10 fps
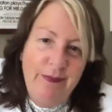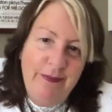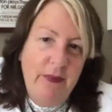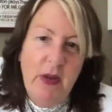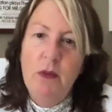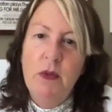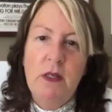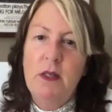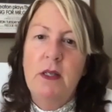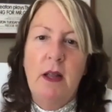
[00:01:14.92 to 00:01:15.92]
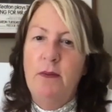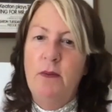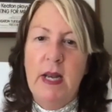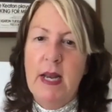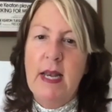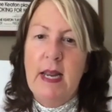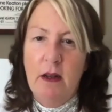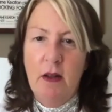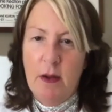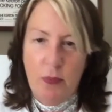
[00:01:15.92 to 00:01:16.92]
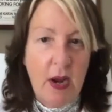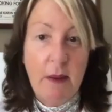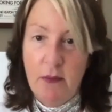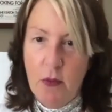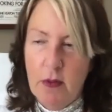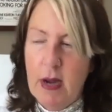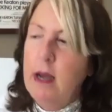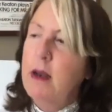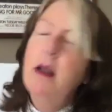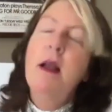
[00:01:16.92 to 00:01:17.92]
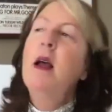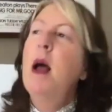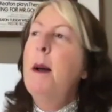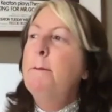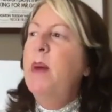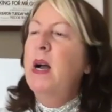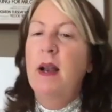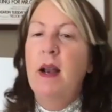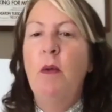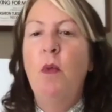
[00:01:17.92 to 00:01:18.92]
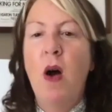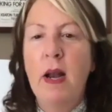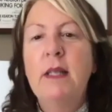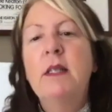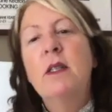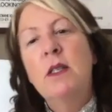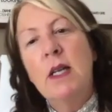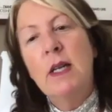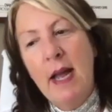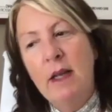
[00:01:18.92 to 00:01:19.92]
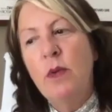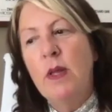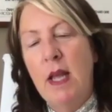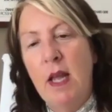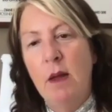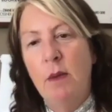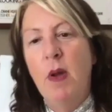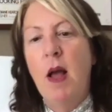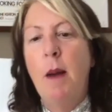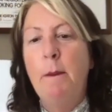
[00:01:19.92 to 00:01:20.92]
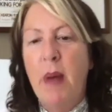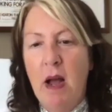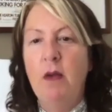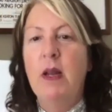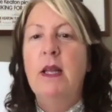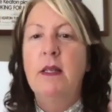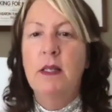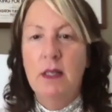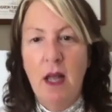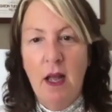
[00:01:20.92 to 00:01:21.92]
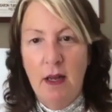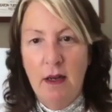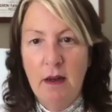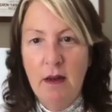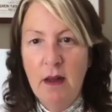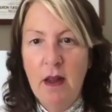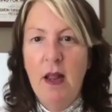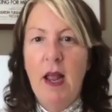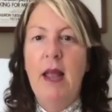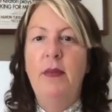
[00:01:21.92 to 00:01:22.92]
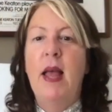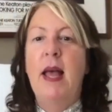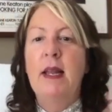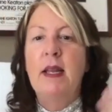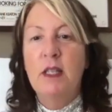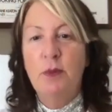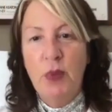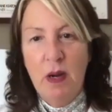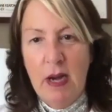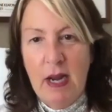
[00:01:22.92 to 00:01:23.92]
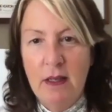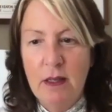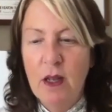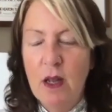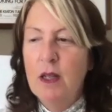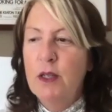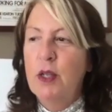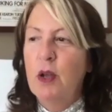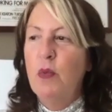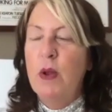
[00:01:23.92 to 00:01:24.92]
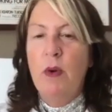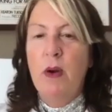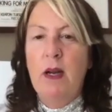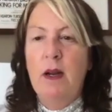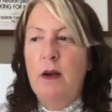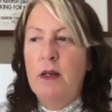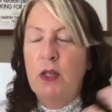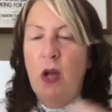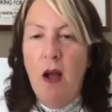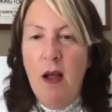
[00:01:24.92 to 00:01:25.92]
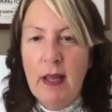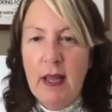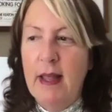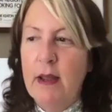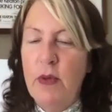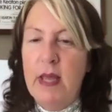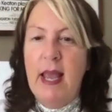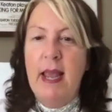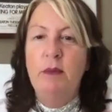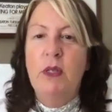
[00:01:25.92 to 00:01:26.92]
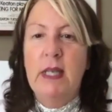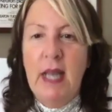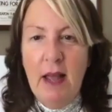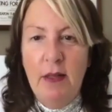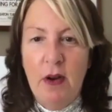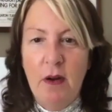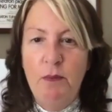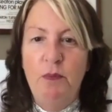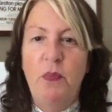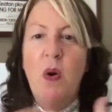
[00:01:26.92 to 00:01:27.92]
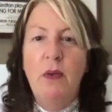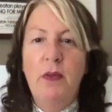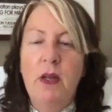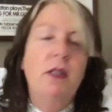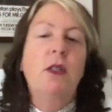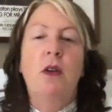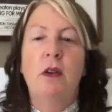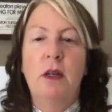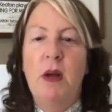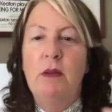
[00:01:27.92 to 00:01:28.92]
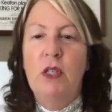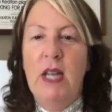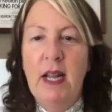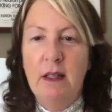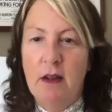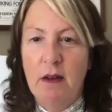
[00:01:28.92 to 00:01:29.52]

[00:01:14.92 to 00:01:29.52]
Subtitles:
it was stuff we didn't need a lot of prep for, right? But I wanted to connect with him about his son and that experience. So we were talking, like we came together both concerned about Chandler